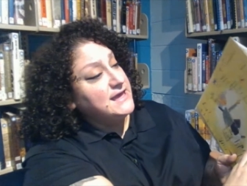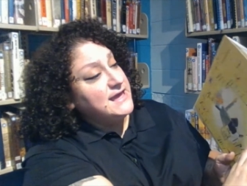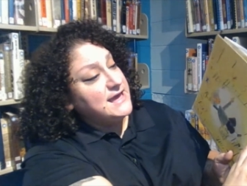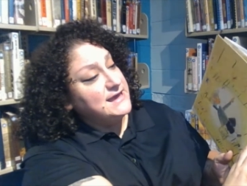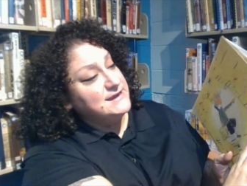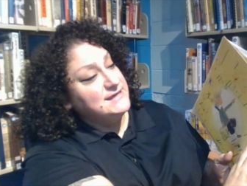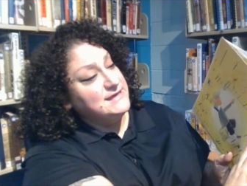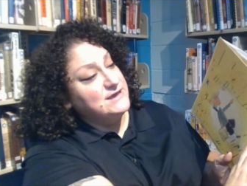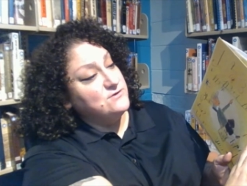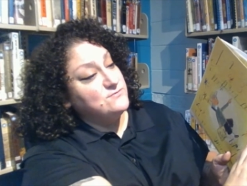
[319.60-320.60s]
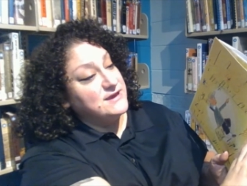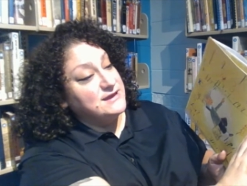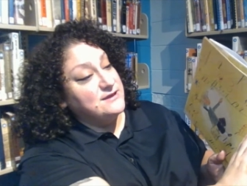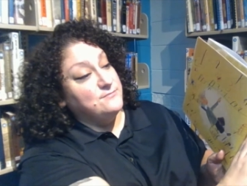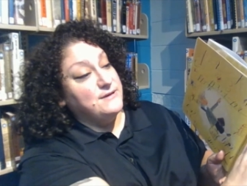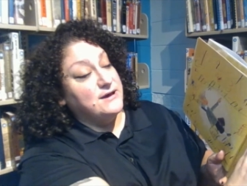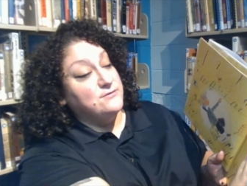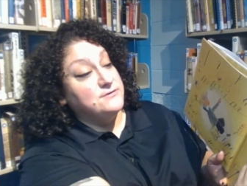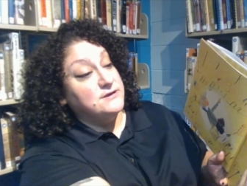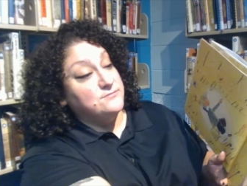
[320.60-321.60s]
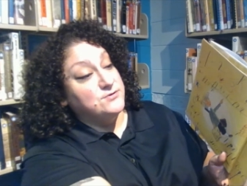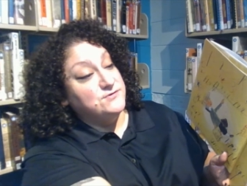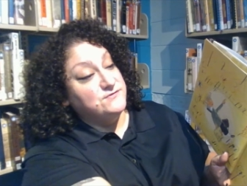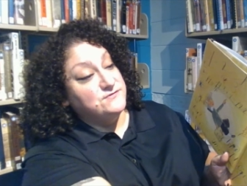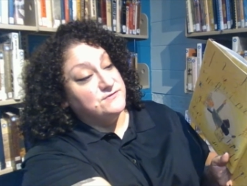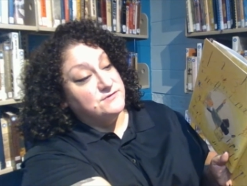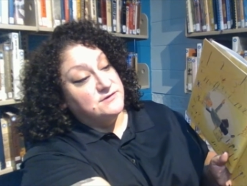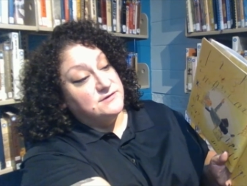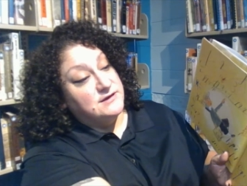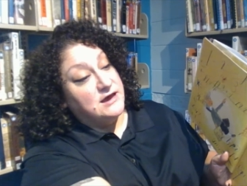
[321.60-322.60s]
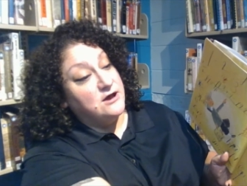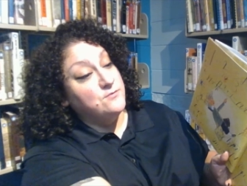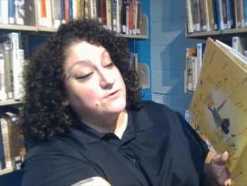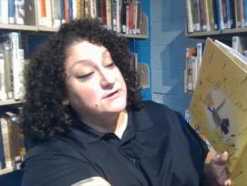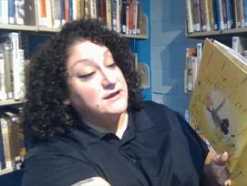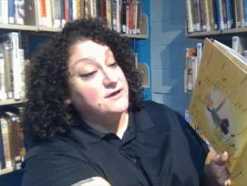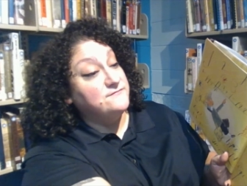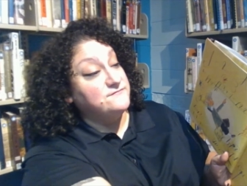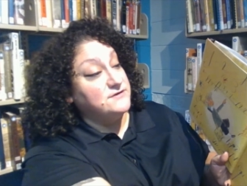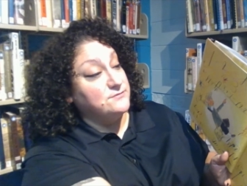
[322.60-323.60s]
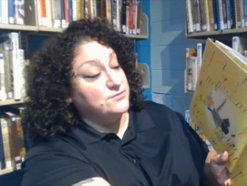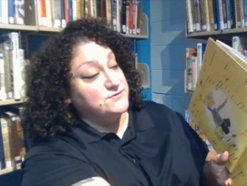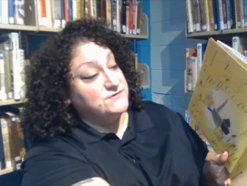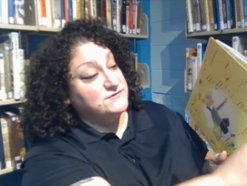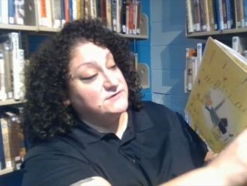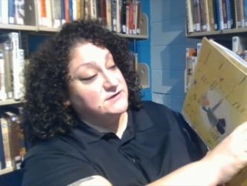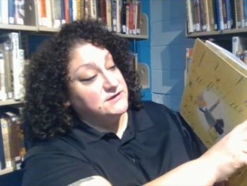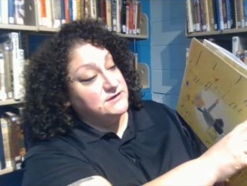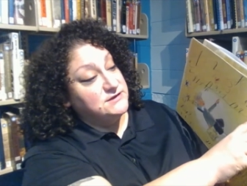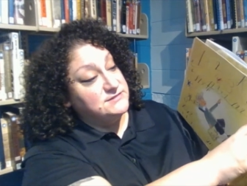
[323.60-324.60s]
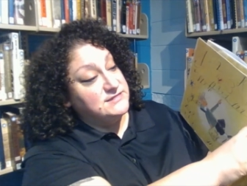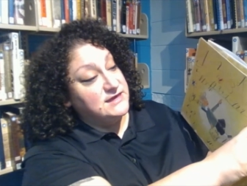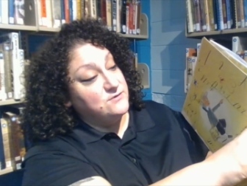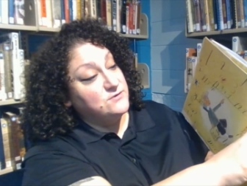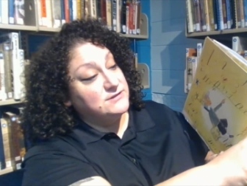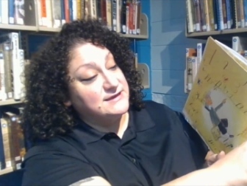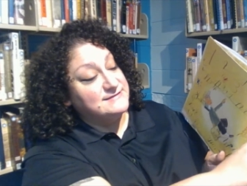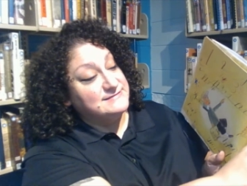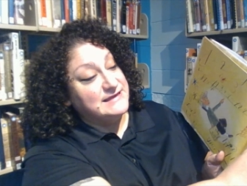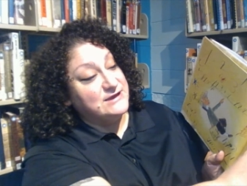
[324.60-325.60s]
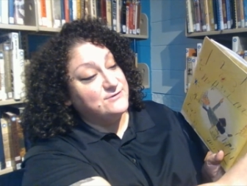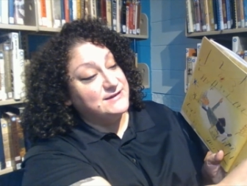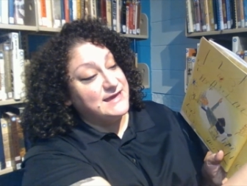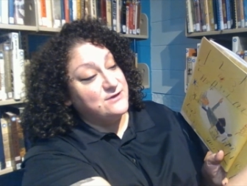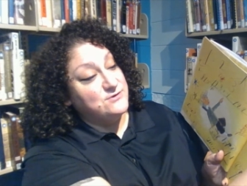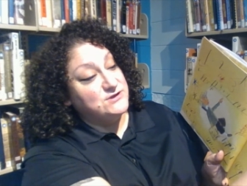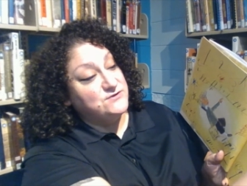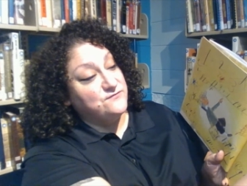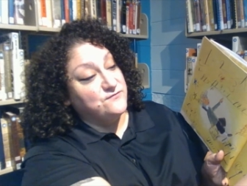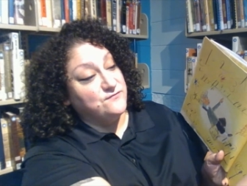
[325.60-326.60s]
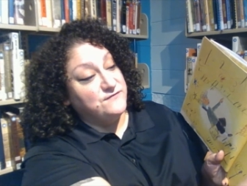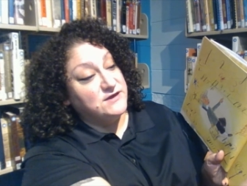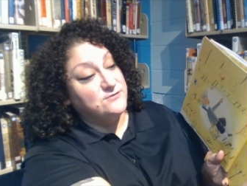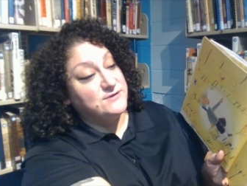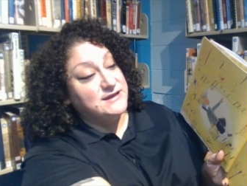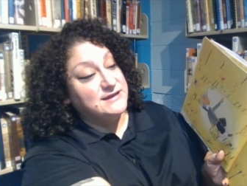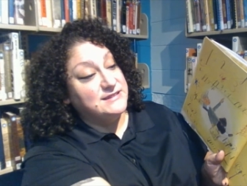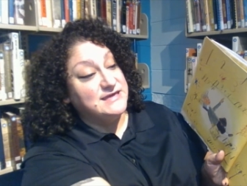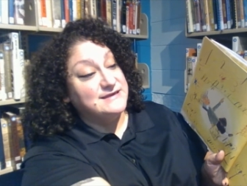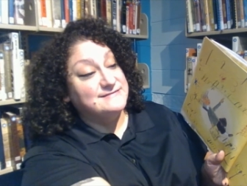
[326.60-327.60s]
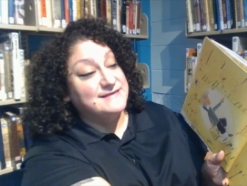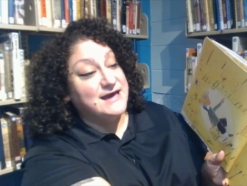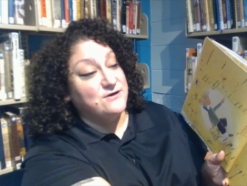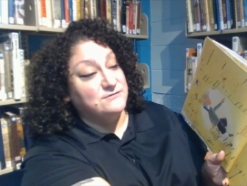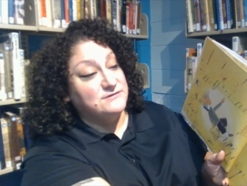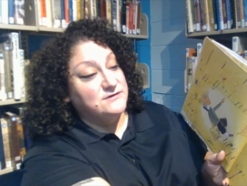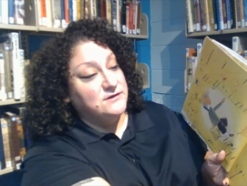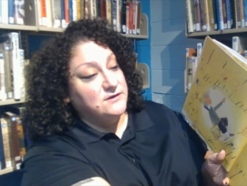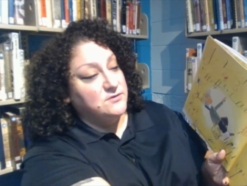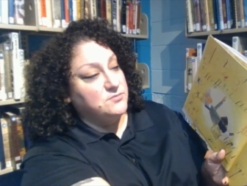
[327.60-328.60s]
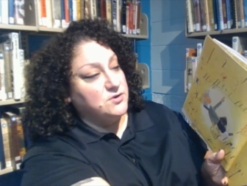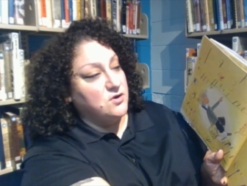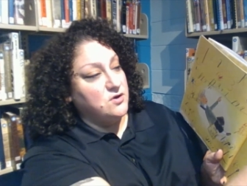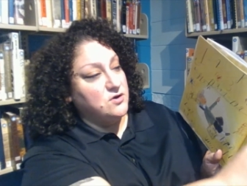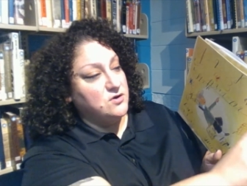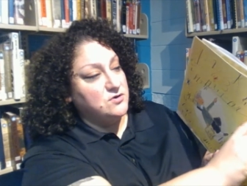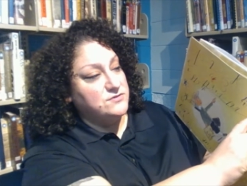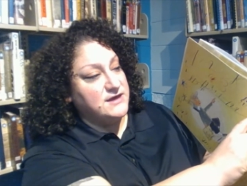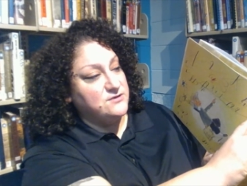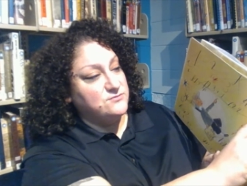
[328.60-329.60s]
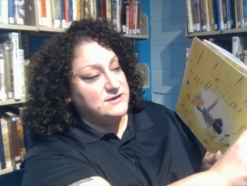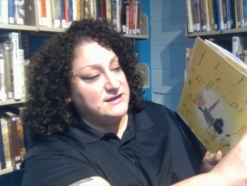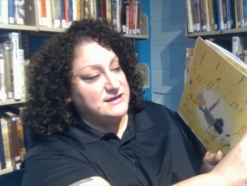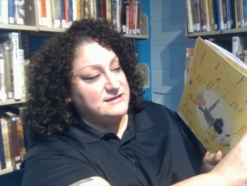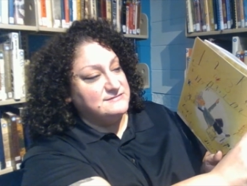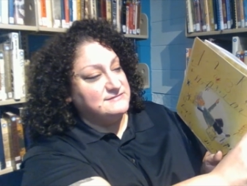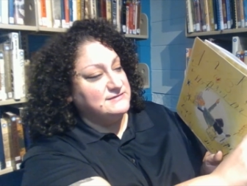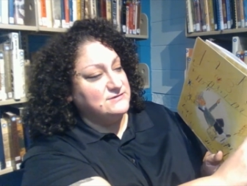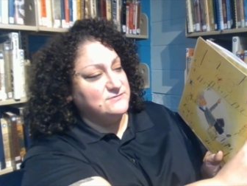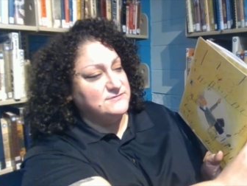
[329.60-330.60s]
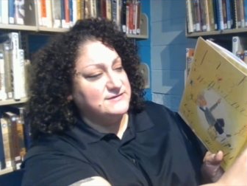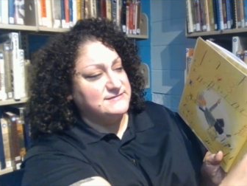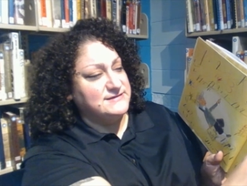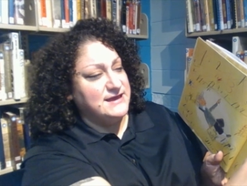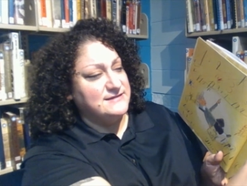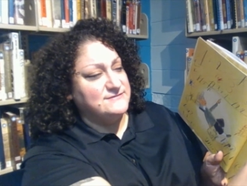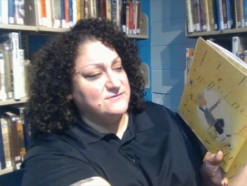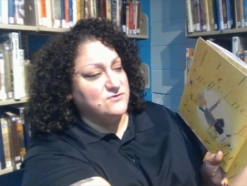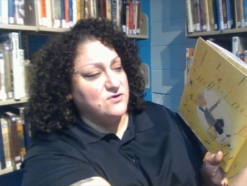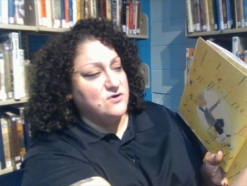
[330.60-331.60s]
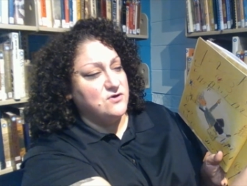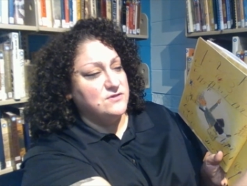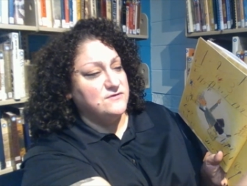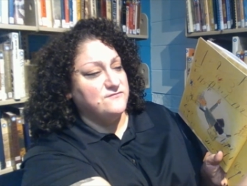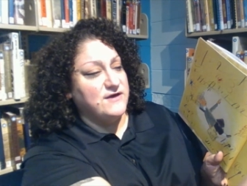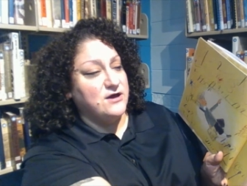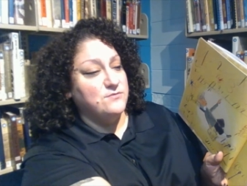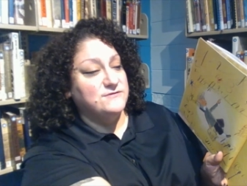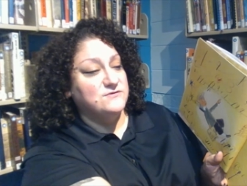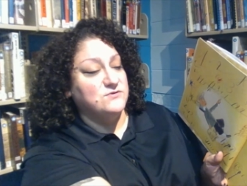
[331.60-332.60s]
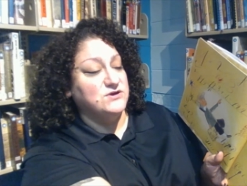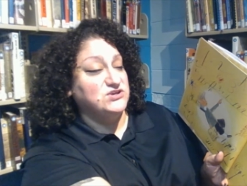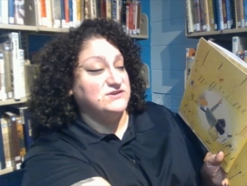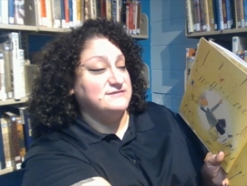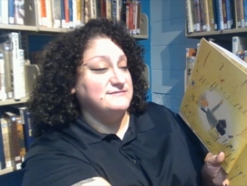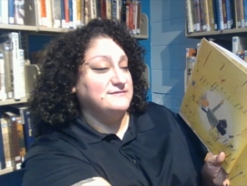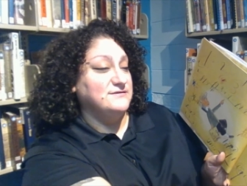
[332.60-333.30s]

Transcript: And he read about numbers. Albert loved numbers. They were like a secret language for figuring things out. But all that reading still doesn't answer all of Albert's questions.